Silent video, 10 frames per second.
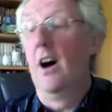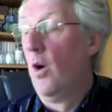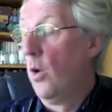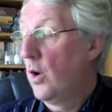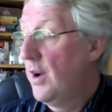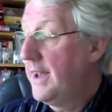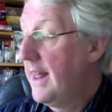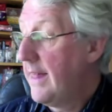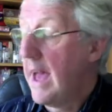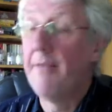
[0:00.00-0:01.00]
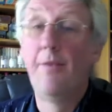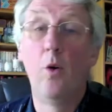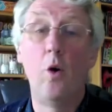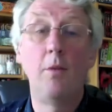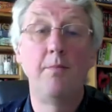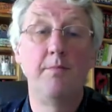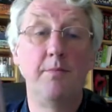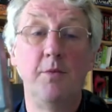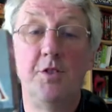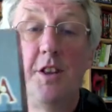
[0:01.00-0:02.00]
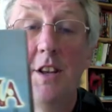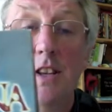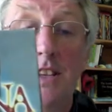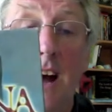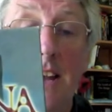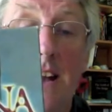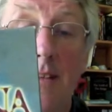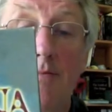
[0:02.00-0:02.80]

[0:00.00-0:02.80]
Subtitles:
All credit therefore to the designer,